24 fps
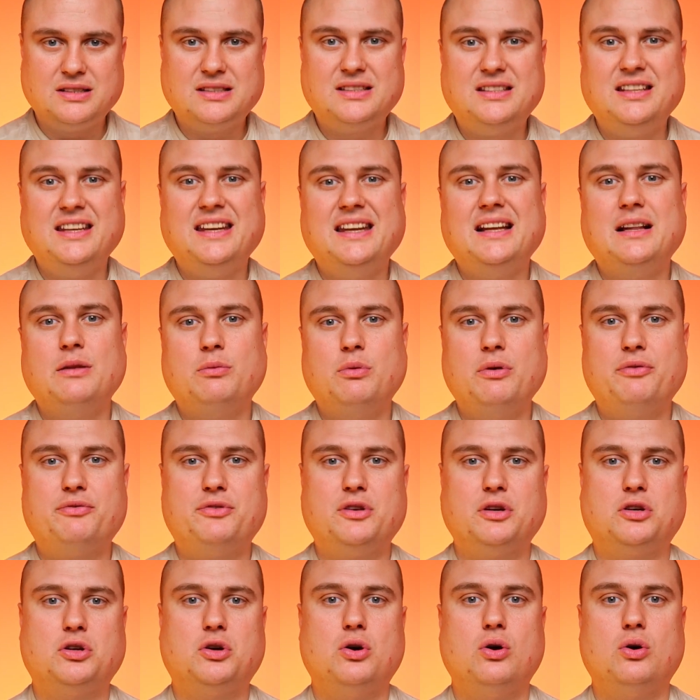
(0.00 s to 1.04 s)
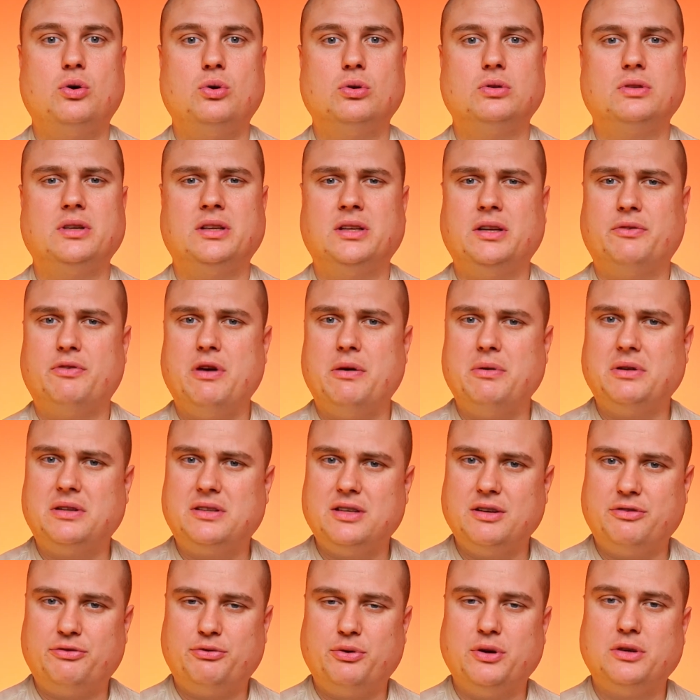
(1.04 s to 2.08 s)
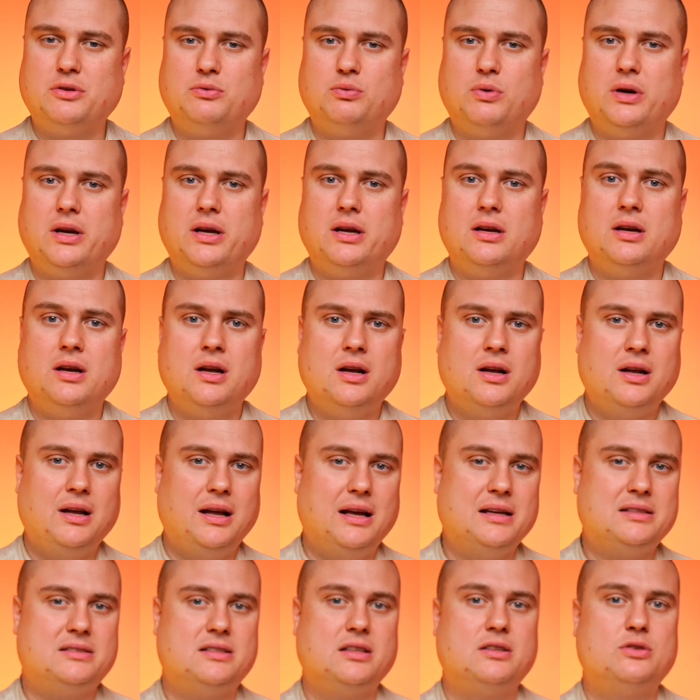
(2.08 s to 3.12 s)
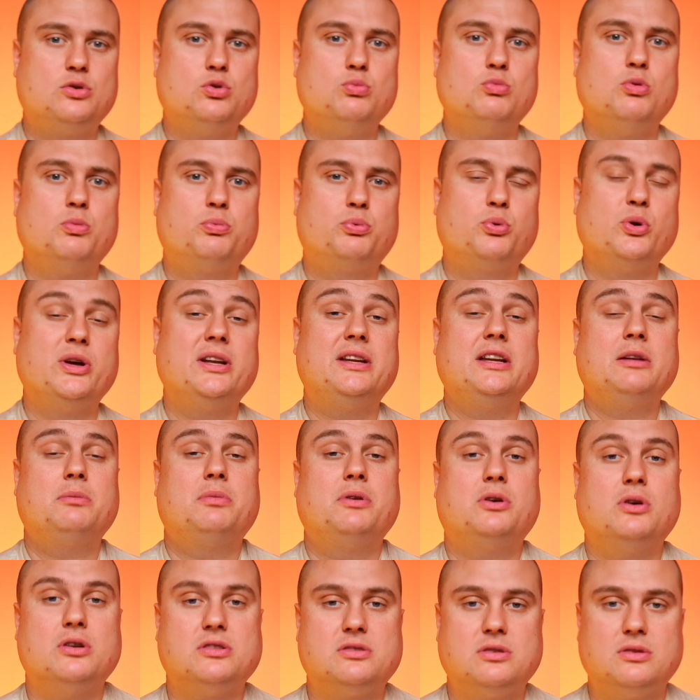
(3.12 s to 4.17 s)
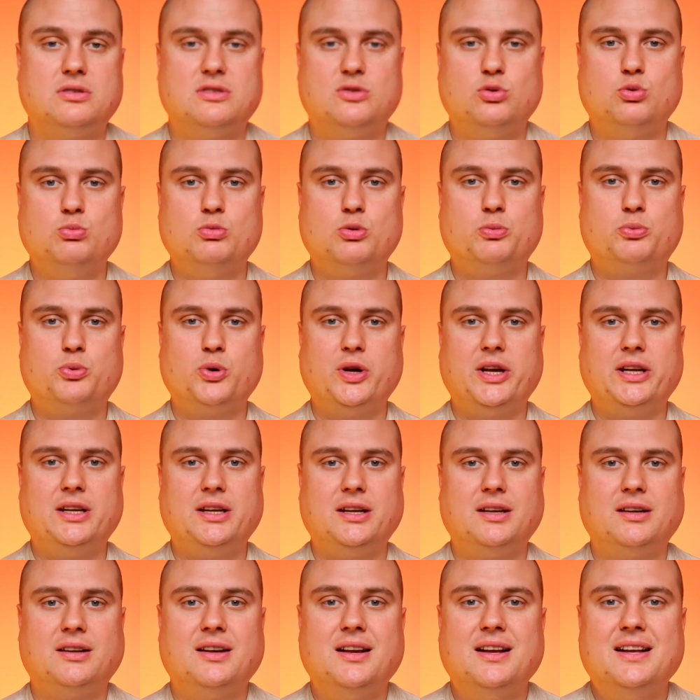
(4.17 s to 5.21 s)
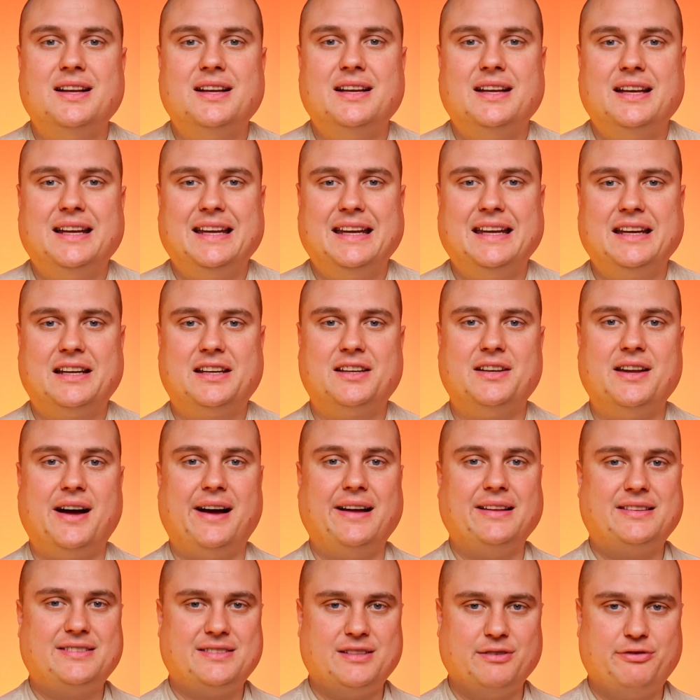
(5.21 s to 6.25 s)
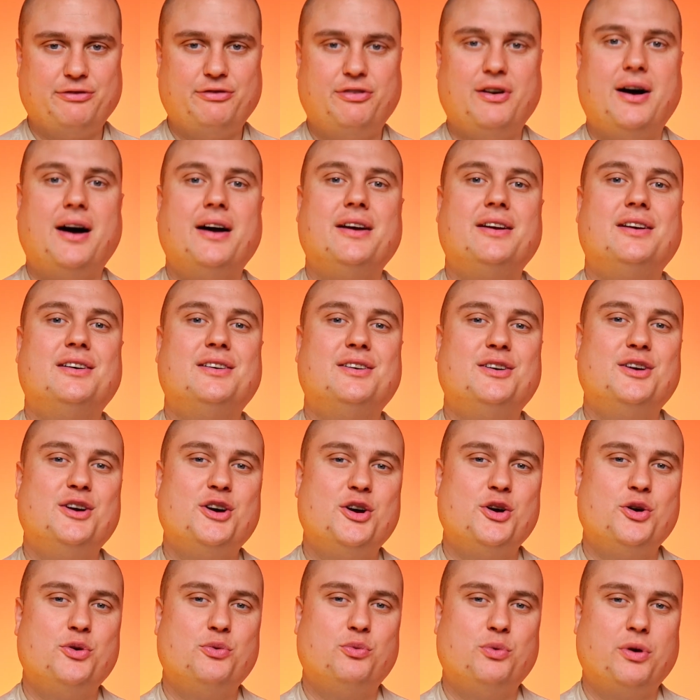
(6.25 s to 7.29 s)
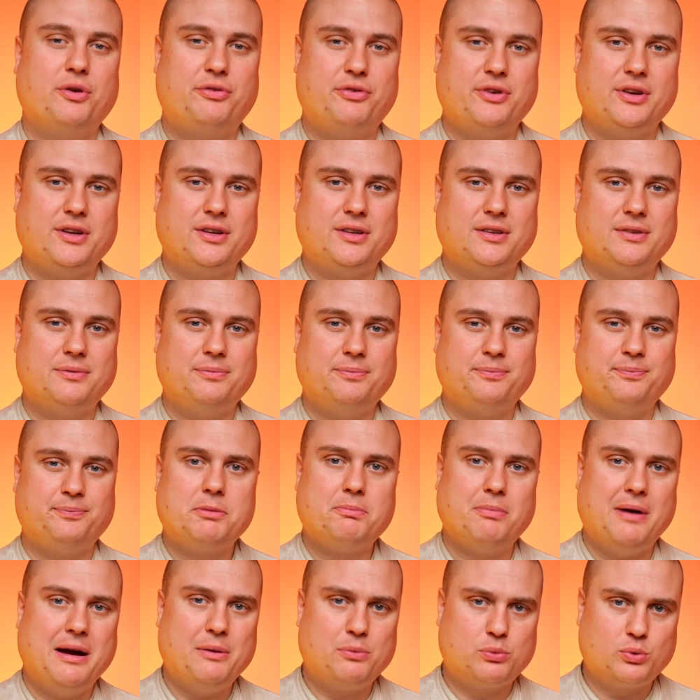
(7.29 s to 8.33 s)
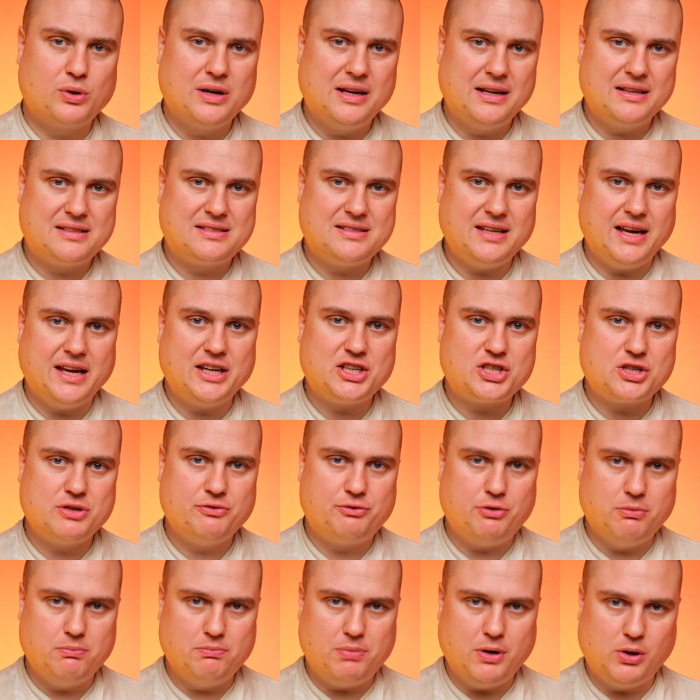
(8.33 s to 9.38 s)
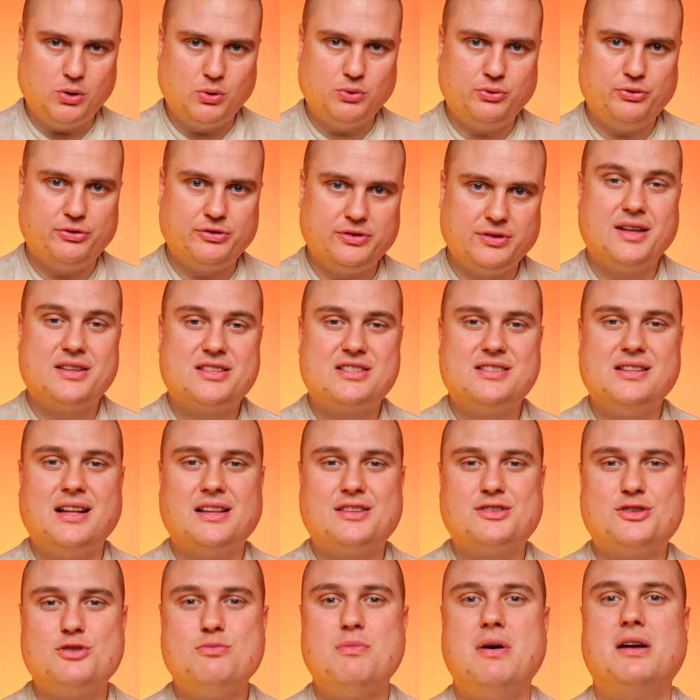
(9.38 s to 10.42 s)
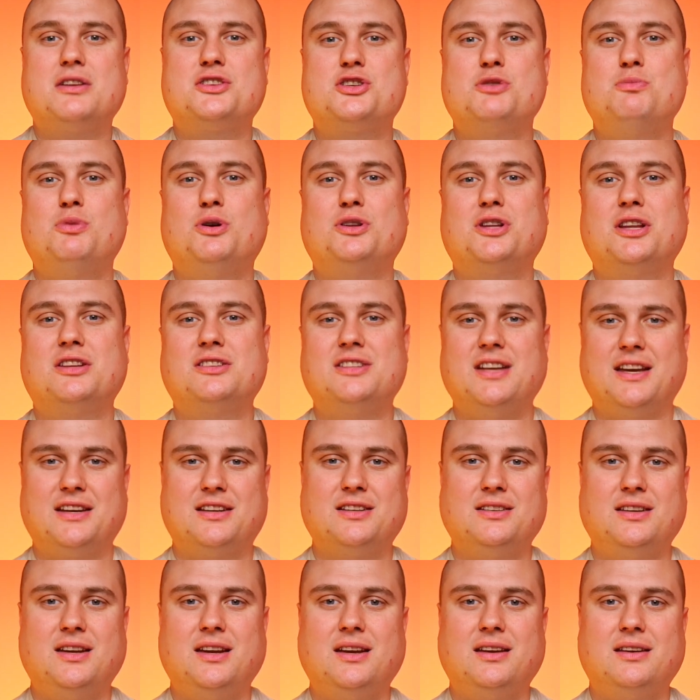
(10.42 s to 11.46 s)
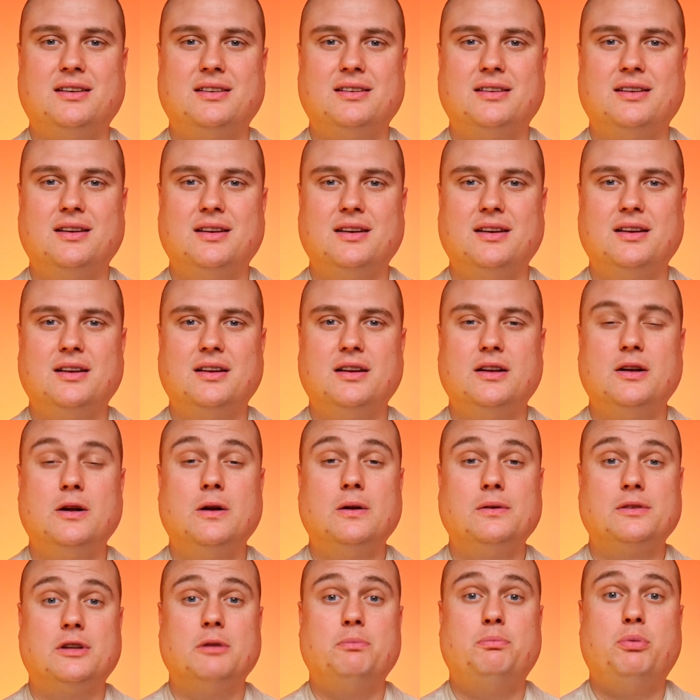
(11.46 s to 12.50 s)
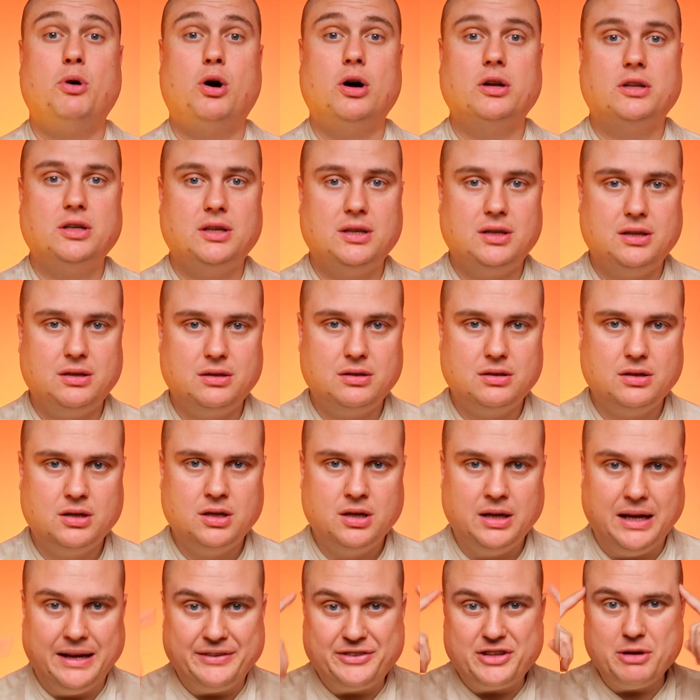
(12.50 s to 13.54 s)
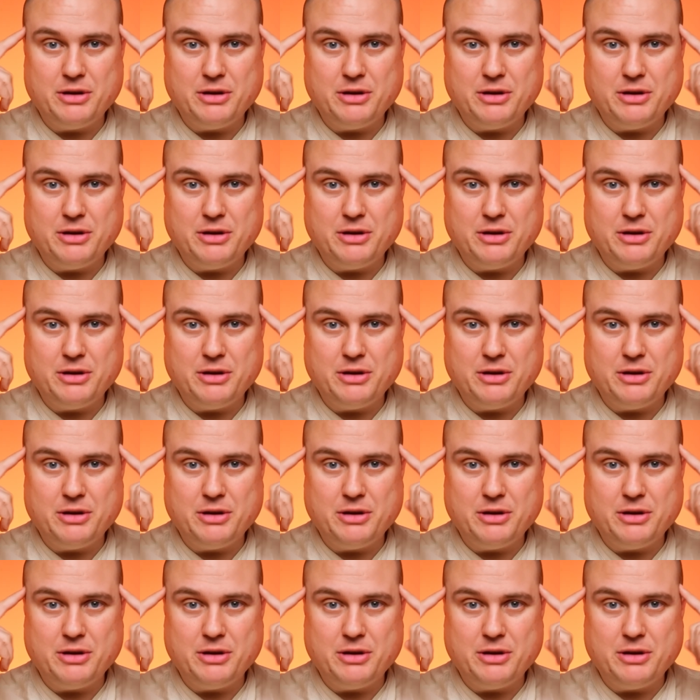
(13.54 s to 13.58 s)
deal with the cold in a very different way as the Tummo breathing, because the Tummo breathing ignites the fire within. But my realization from both, it's not so much about the technique. The body and